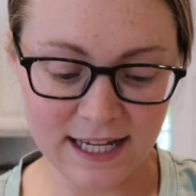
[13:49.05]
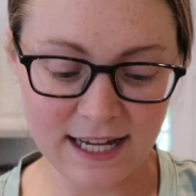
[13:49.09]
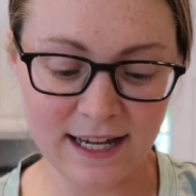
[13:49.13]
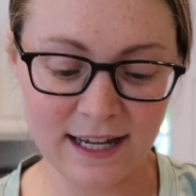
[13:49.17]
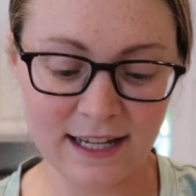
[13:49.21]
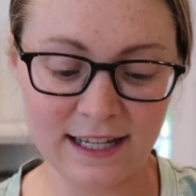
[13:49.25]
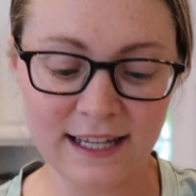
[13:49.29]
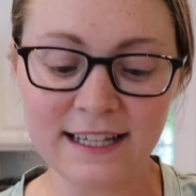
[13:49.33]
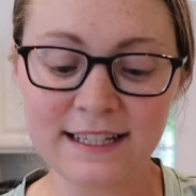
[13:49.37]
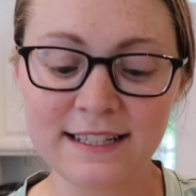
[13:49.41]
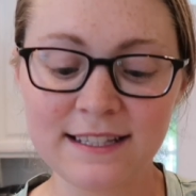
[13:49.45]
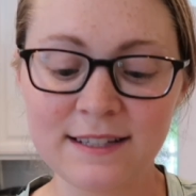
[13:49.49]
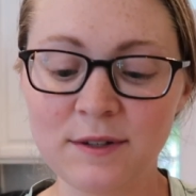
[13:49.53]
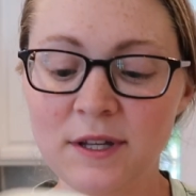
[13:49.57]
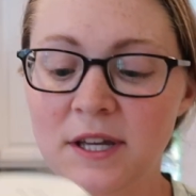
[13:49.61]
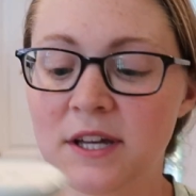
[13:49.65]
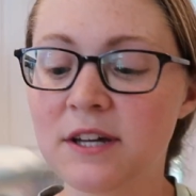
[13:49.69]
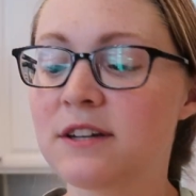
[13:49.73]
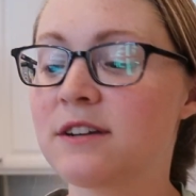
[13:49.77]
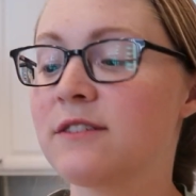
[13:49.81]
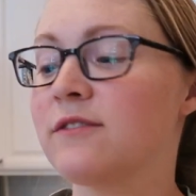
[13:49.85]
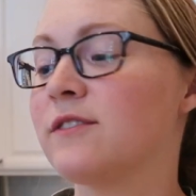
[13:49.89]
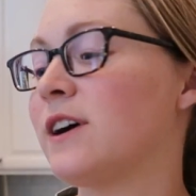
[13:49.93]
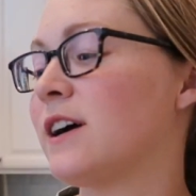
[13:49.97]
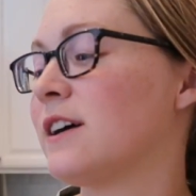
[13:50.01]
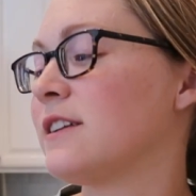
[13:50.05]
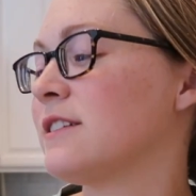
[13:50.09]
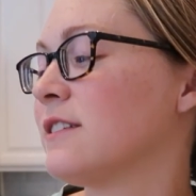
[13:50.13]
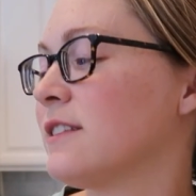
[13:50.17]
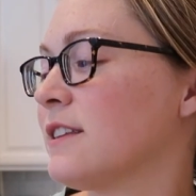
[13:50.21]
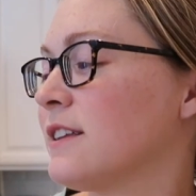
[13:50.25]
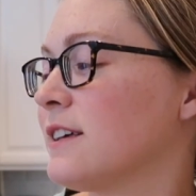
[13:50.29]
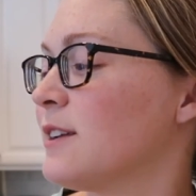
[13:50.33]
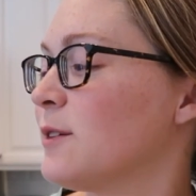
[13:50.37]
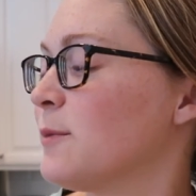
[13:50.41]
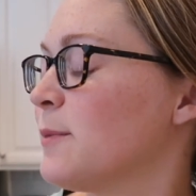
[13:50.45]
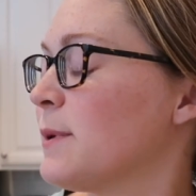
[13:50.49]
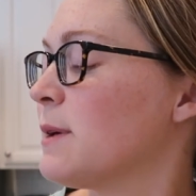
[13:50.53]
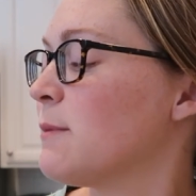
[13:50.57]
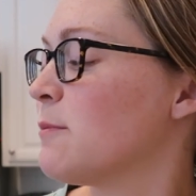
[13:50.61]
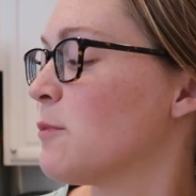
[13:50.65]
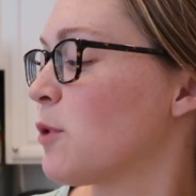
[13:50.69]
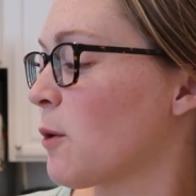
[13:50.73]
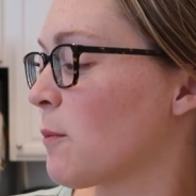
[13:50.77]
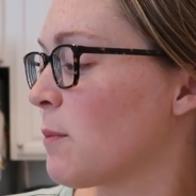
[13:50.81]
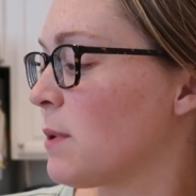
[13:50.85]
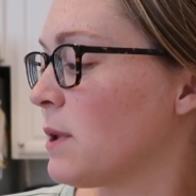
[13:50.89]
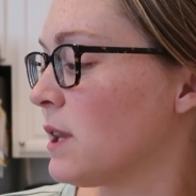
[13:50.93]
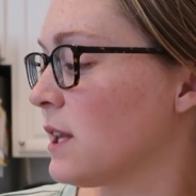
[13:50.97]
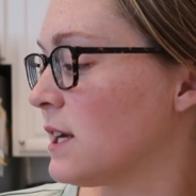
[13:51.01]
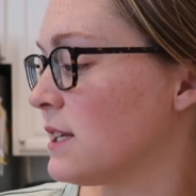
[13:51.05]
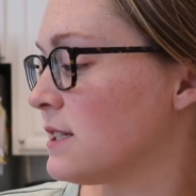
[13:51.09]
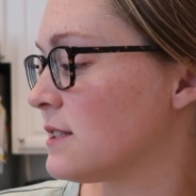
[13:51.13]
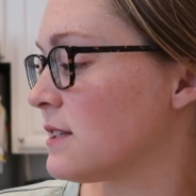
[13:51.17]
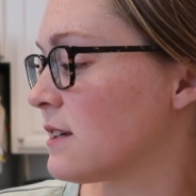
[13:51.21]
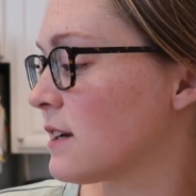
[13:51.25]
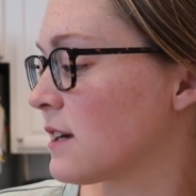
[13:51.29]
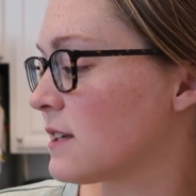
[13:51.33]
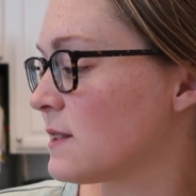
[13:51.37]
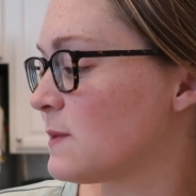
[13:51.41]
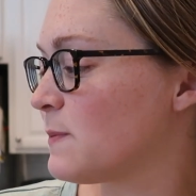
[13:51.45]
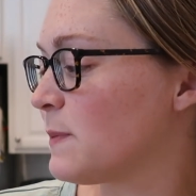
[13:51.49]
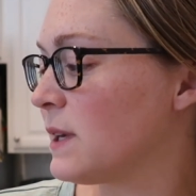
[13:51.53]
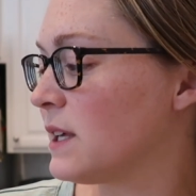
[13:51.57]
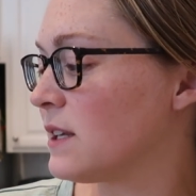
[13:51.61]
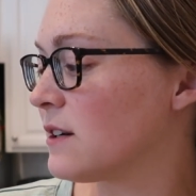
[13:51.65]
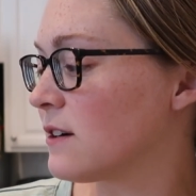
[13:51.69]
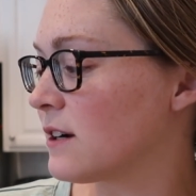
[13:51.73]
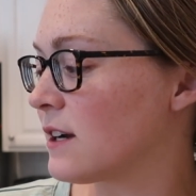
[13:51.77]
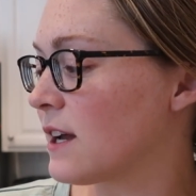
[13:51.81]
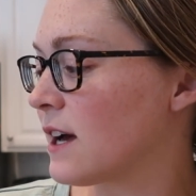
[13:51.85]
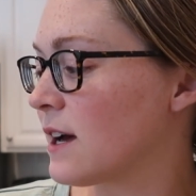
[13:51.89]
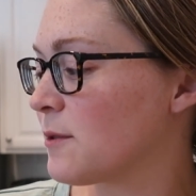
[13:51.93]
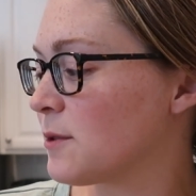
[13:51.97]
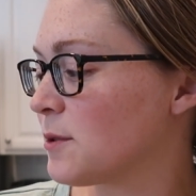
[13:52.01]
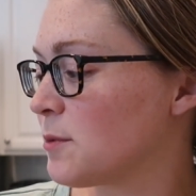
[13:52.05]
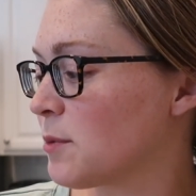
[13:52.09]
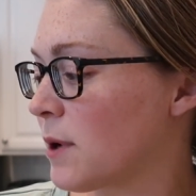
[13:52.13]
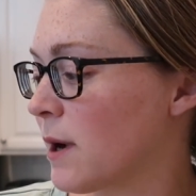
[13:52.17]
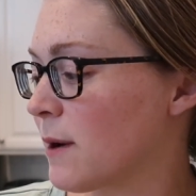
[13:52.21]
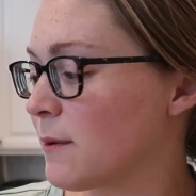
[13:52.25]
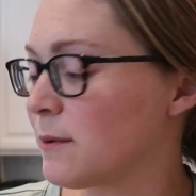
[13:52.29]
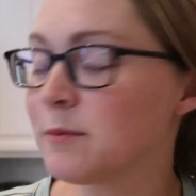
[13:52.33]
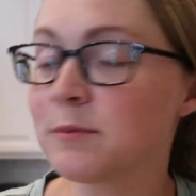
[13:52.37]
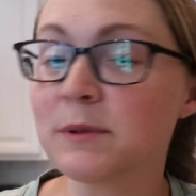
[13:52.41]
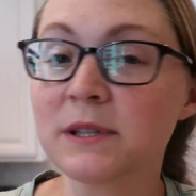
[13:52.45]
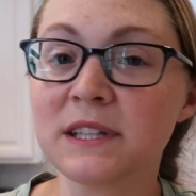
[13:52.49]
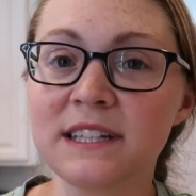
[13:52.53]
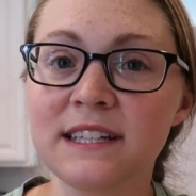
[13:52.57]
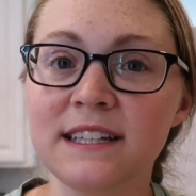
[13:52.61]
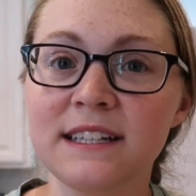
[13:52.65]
I guess I could have gotten a little bit more polenta because Peter and I would probably